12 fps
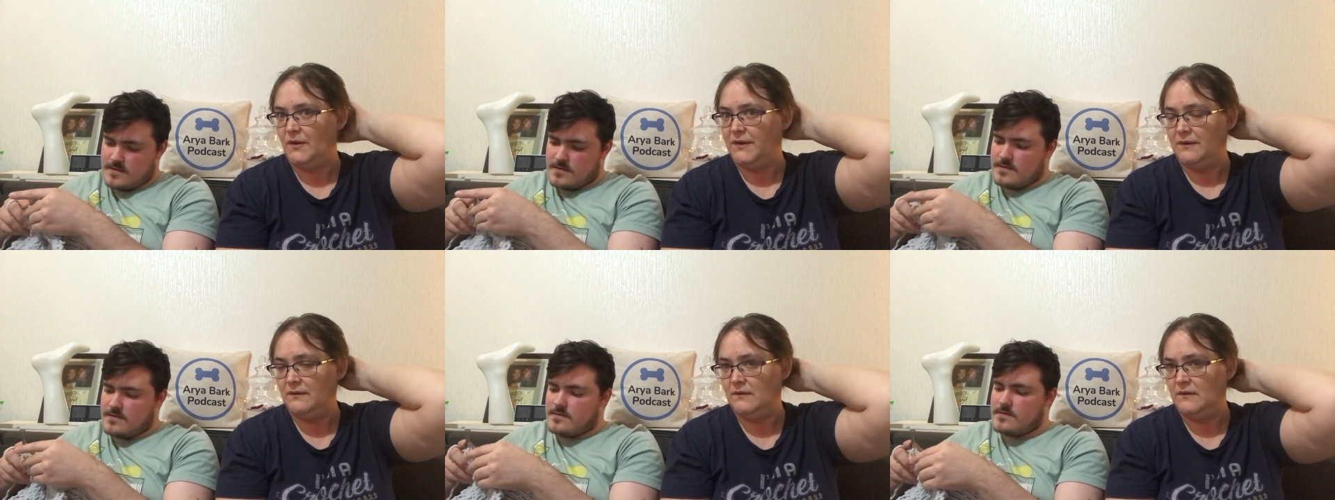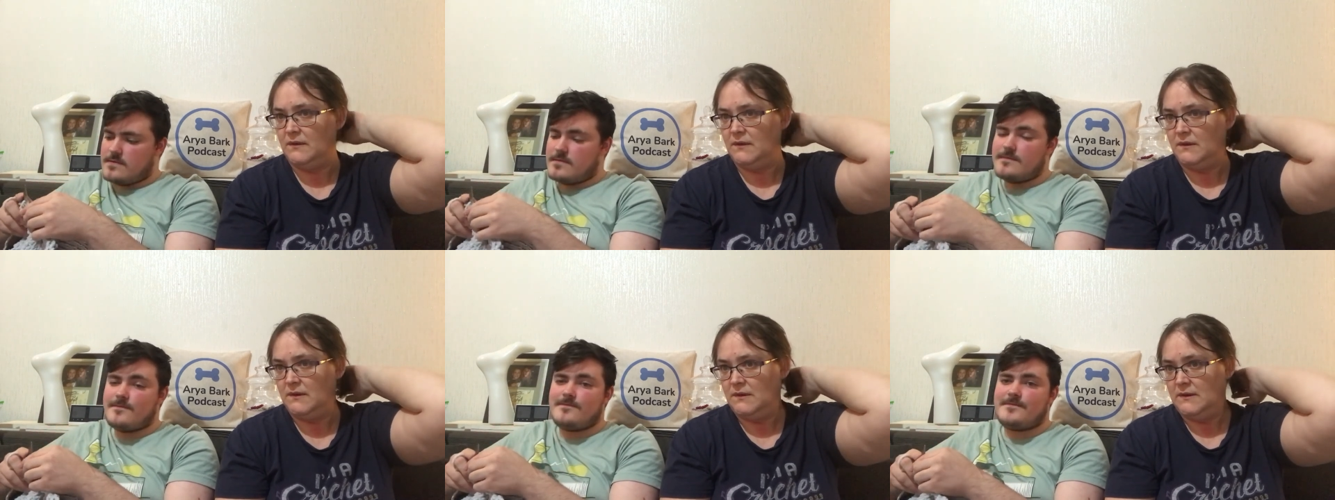Speaker 1: point.
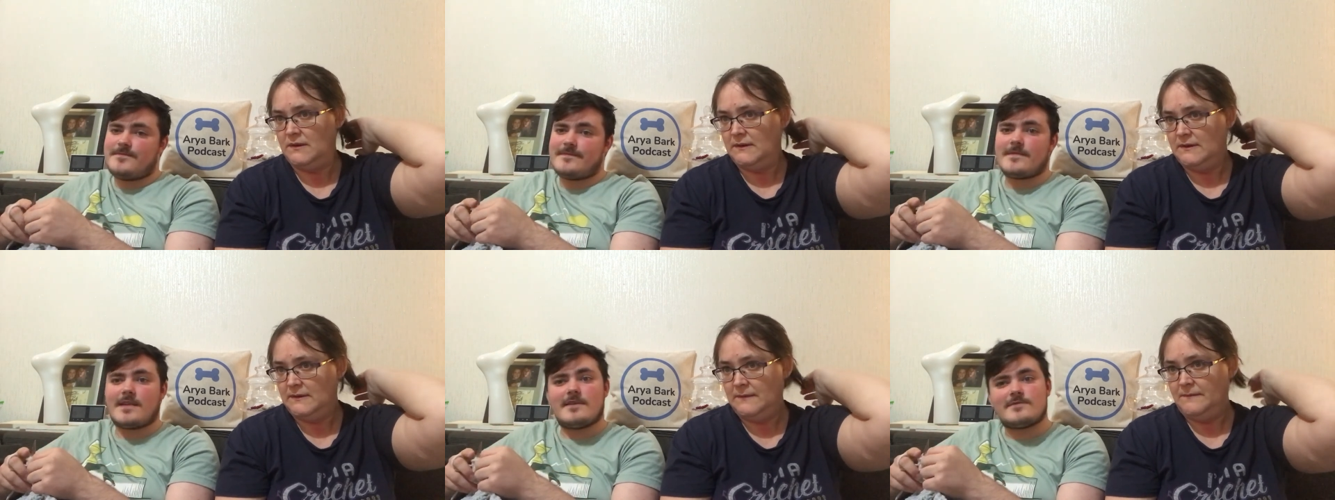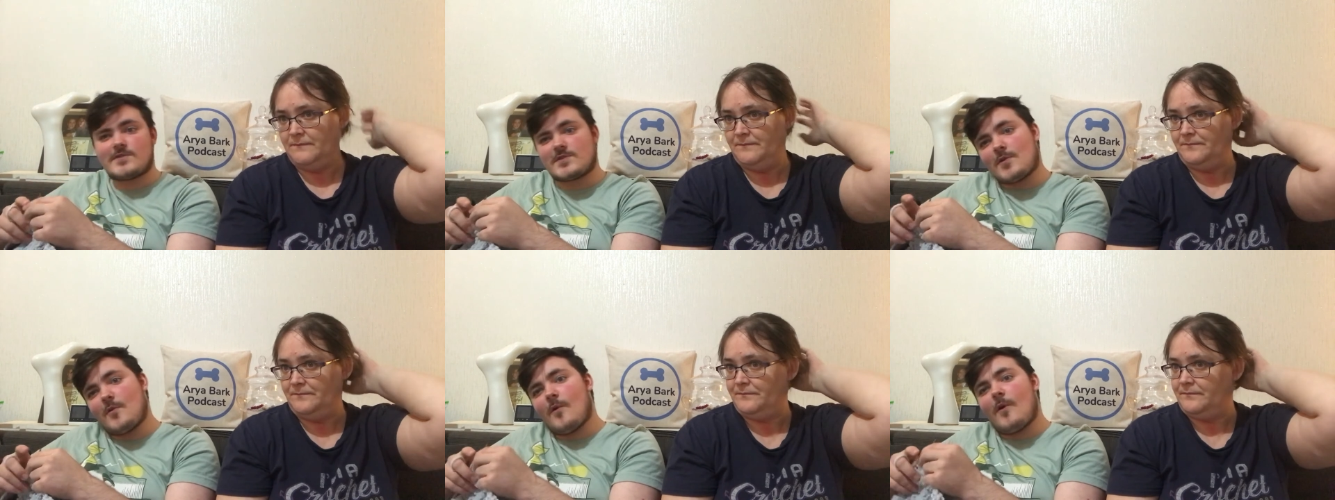
Speaker 2: I'll
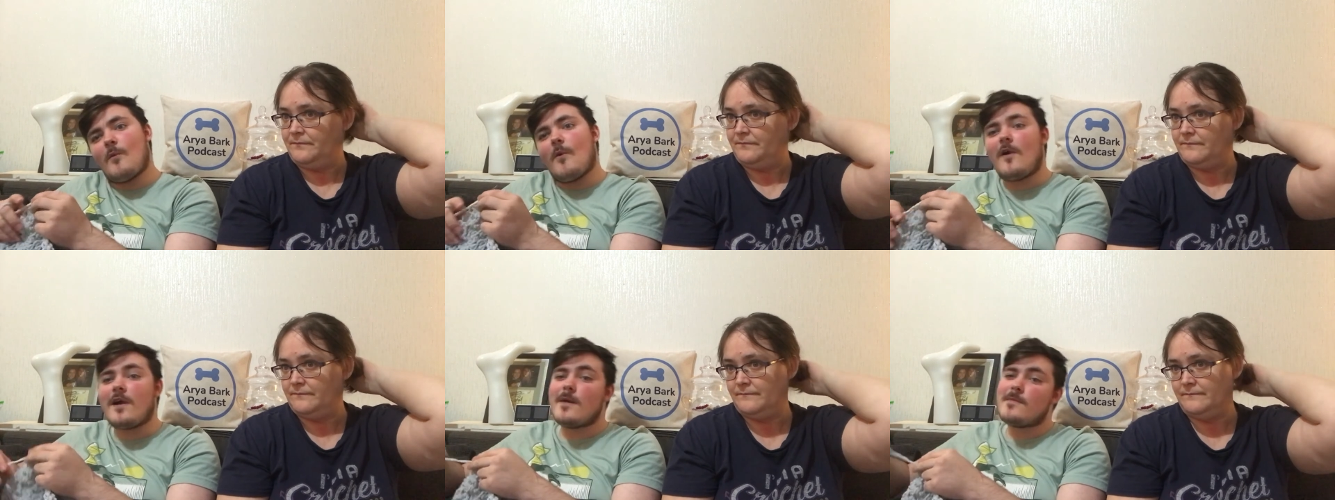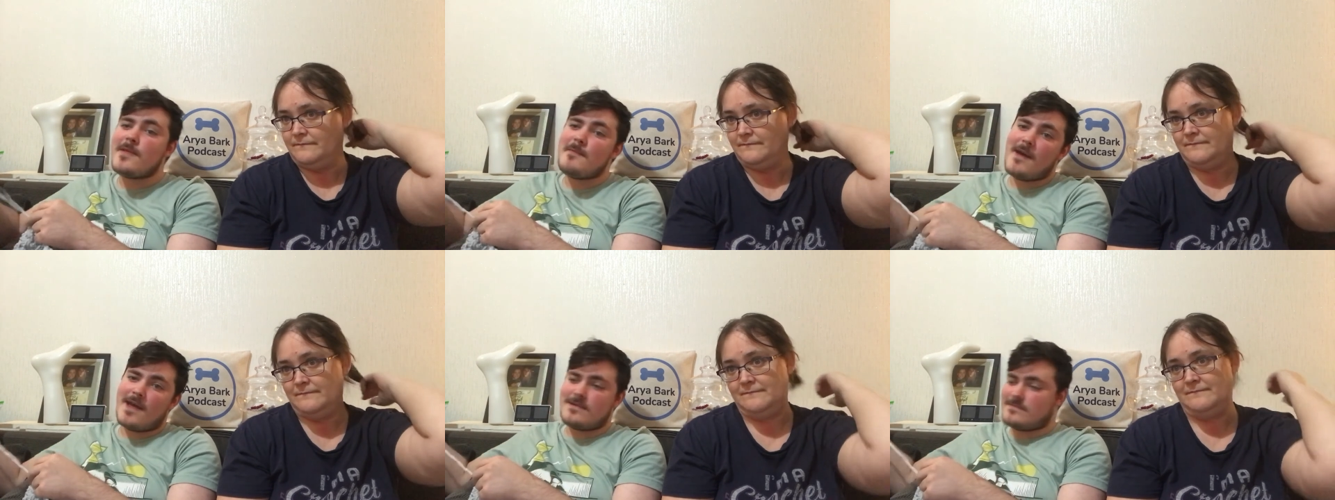just go or walk up
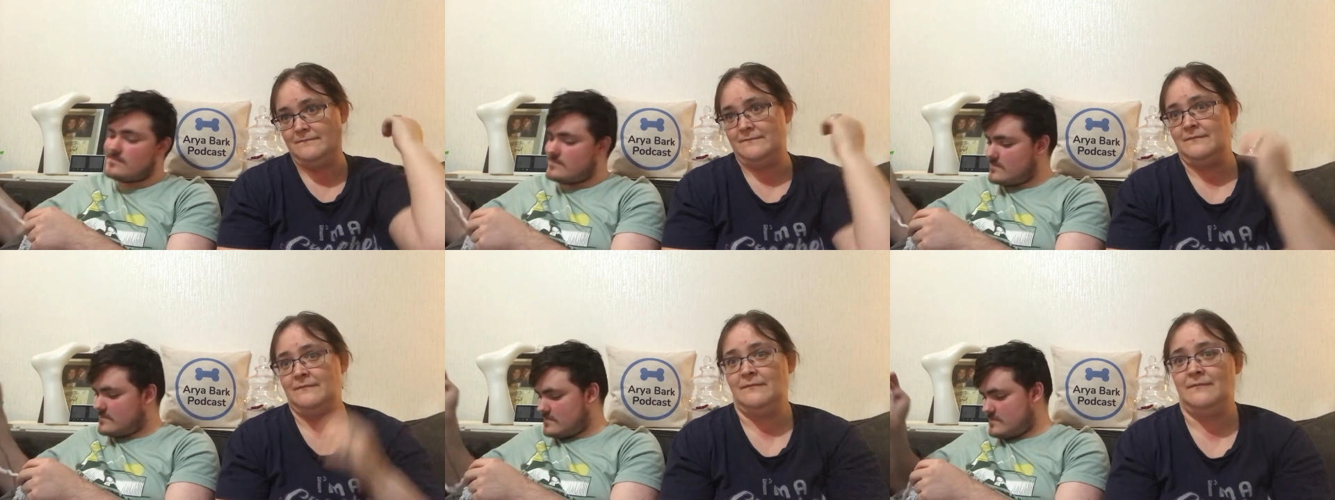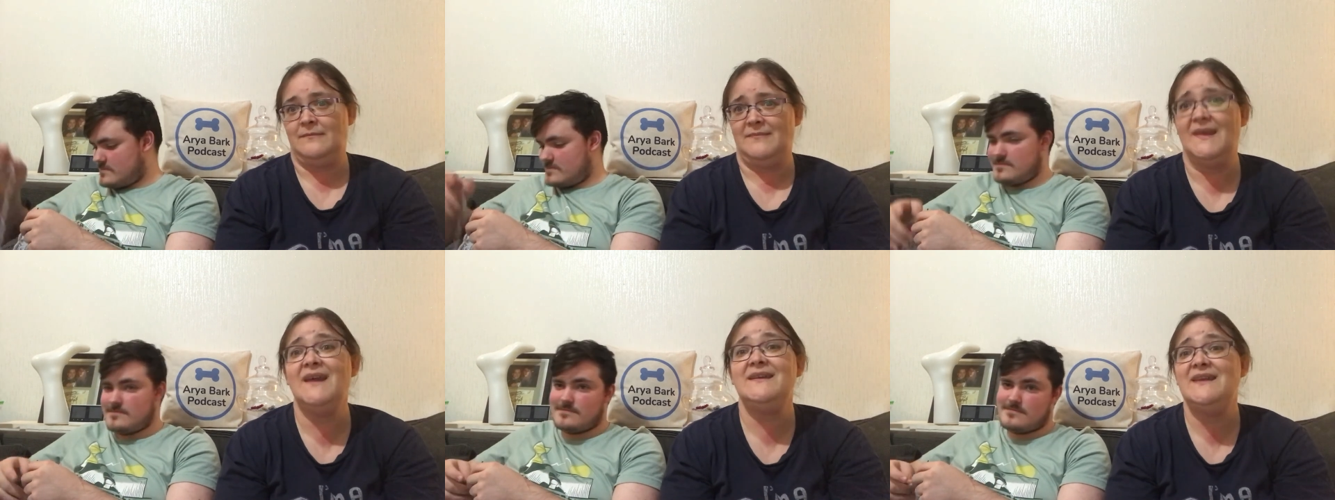the bin.
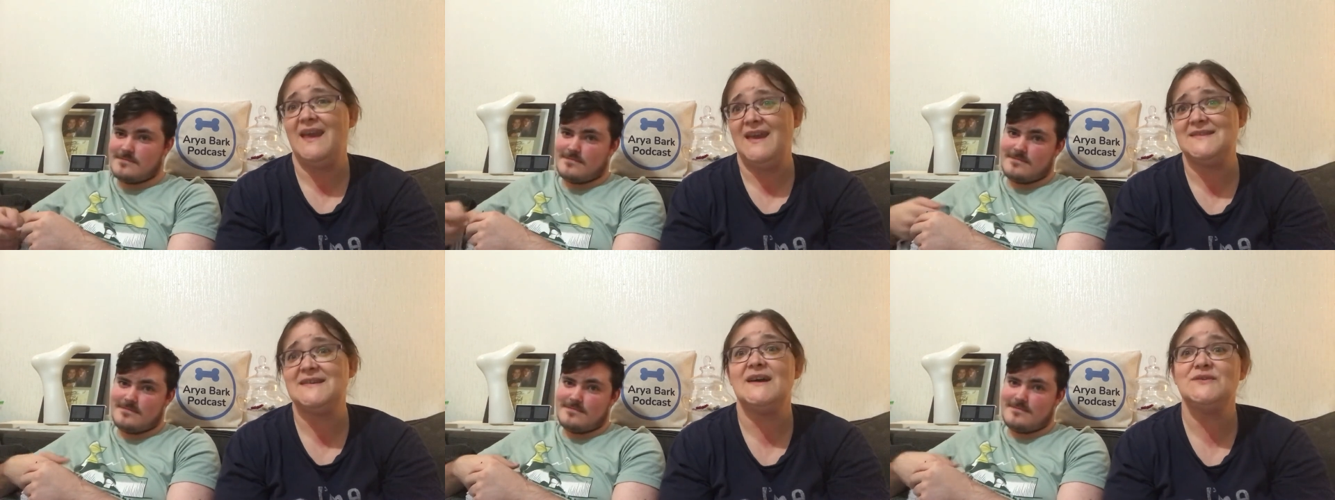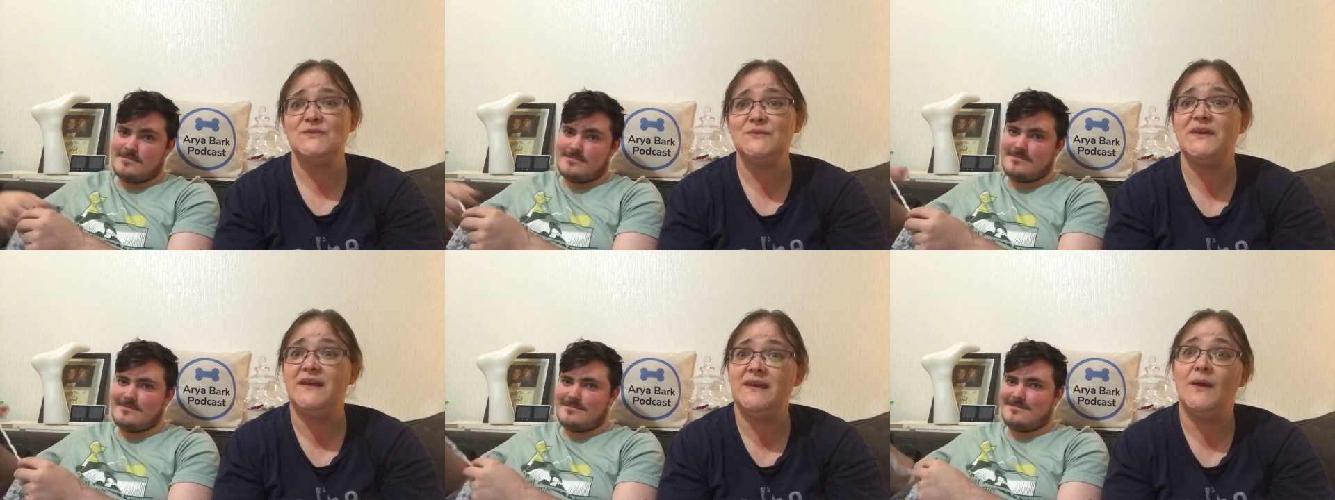
Speaker 1: yes,
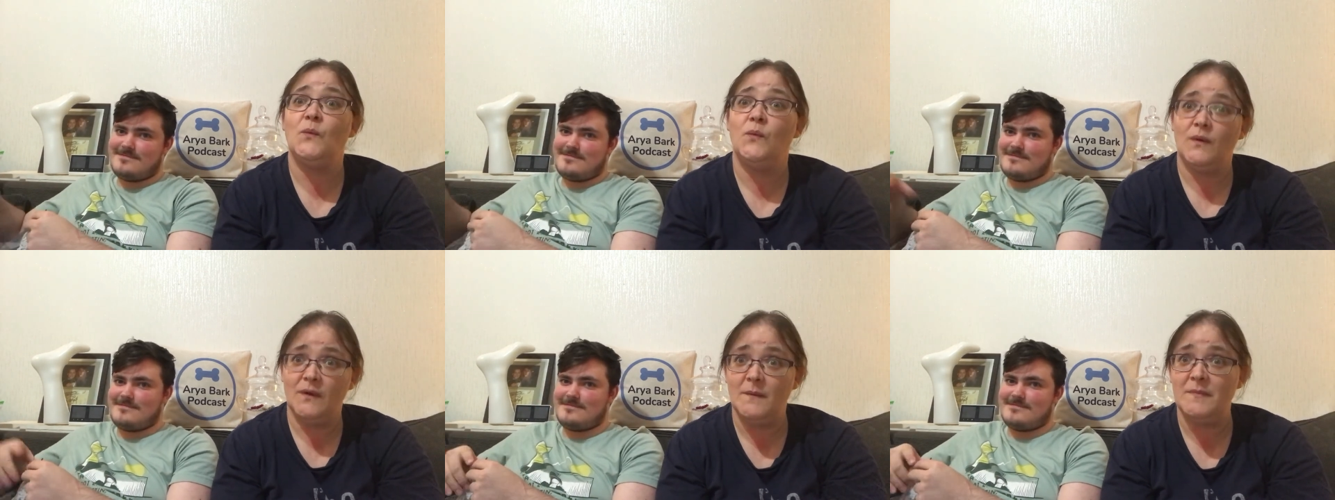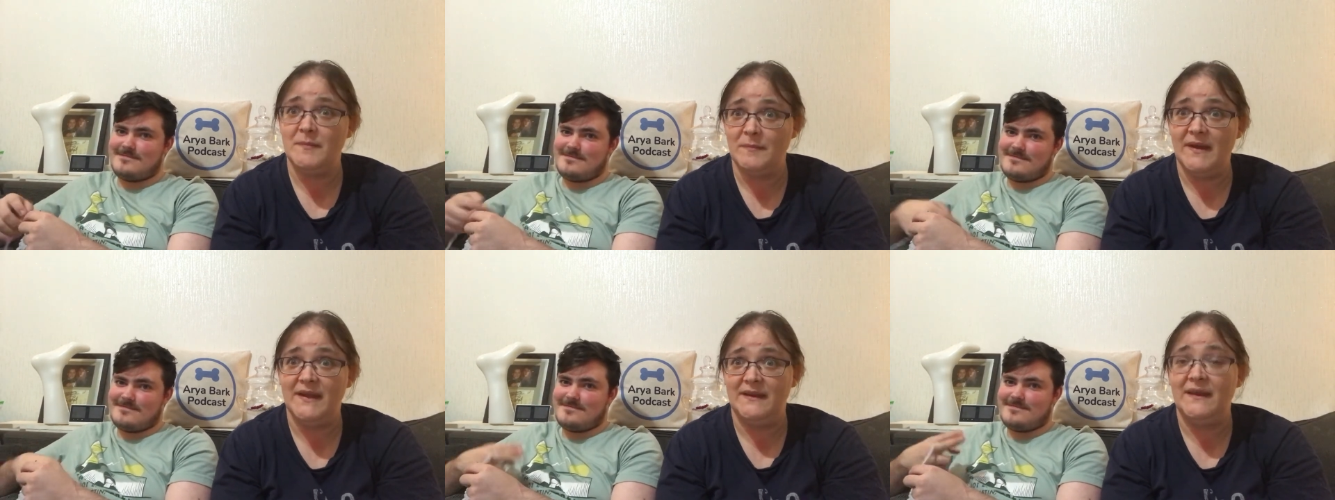Andrew will take you a walk up the
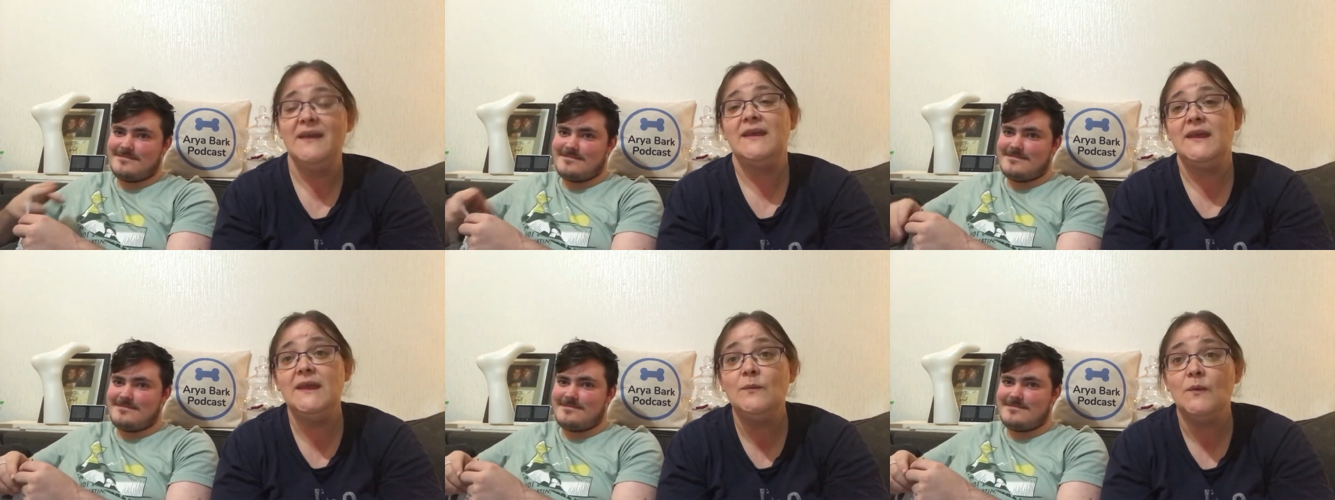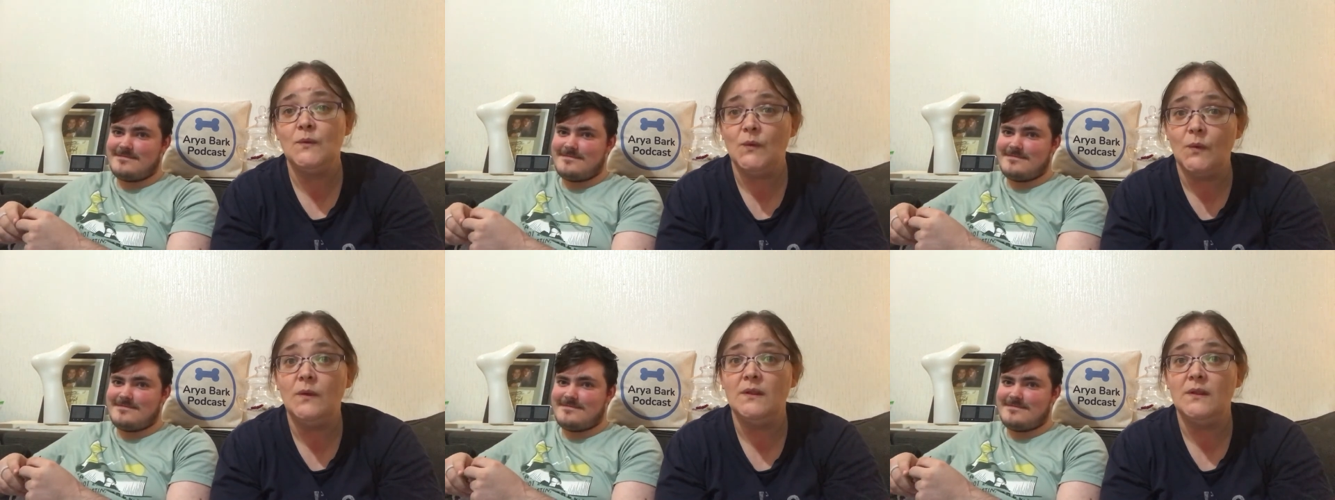bin. He will go